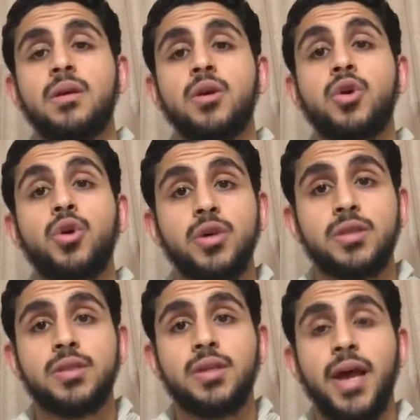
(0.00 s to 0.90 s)
good
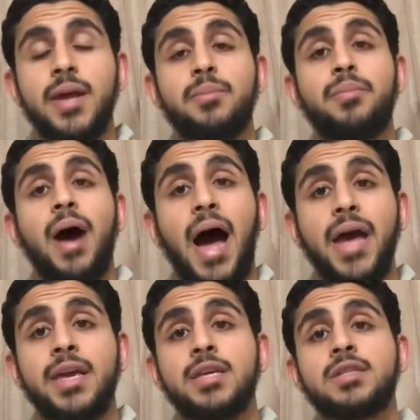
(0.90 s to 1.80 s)
and
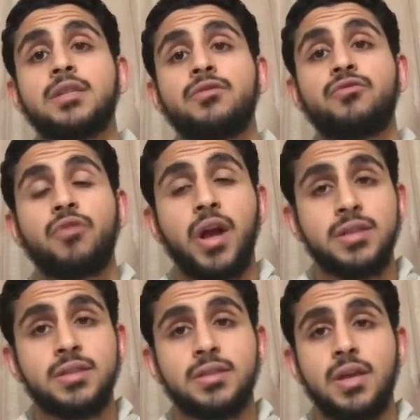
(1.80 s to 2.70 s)
pious
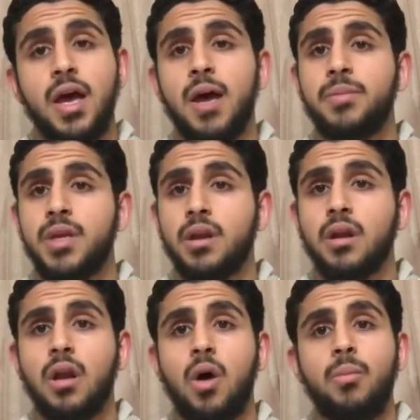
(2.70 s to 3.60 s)
friends. Ameen,
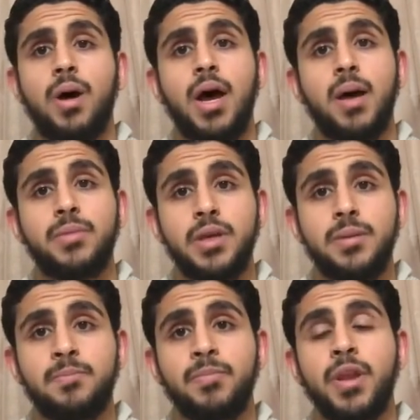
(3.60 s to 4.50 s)
Allahumma ameen.
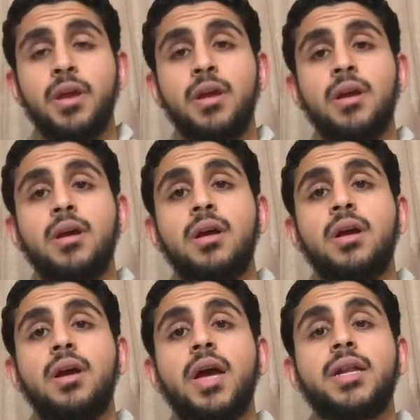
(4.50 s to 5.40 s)

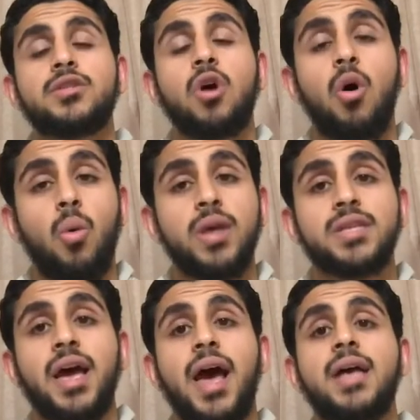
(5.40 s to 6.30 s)
And as always, I
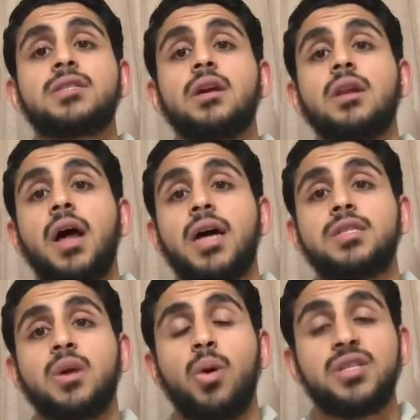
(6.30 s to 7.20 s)
ask Allah
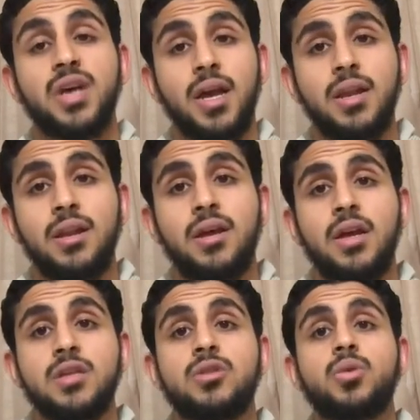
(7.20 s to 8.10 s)
Azza wa Jal
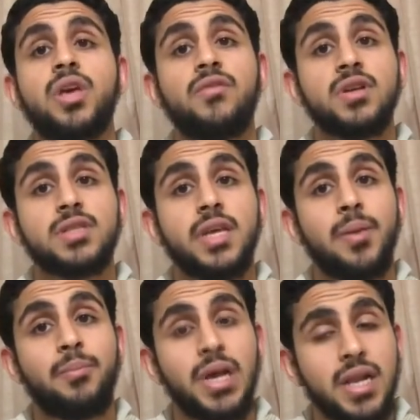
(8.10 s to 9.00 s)
to give us the
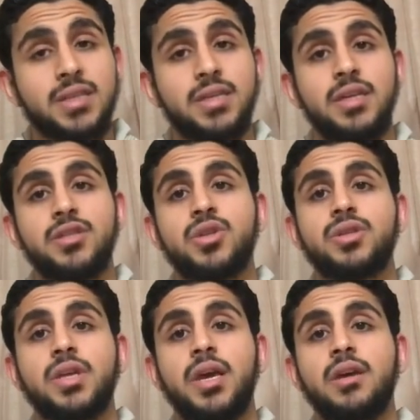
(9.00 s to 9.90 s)
ability to
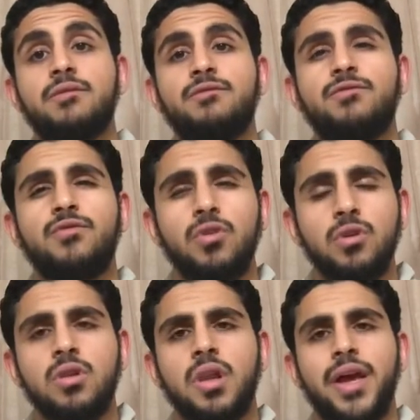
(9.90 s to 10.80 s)
take
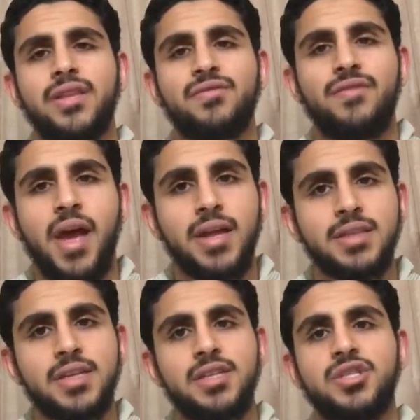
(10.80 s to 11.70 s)
full
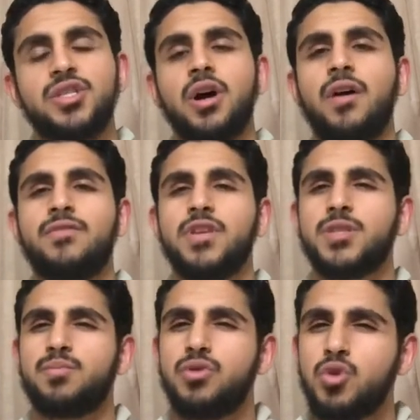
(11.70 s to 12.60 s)
advantage of this
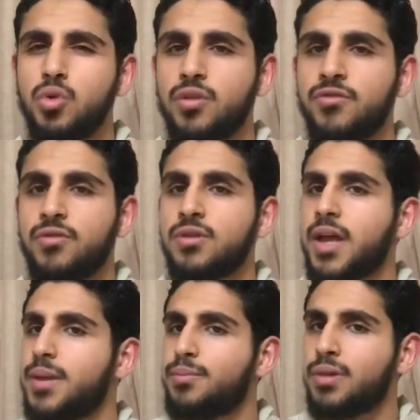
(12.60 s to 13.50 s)
beautiful
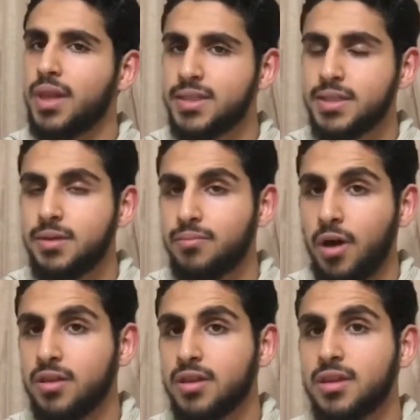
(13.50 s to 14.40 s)
and blessed month.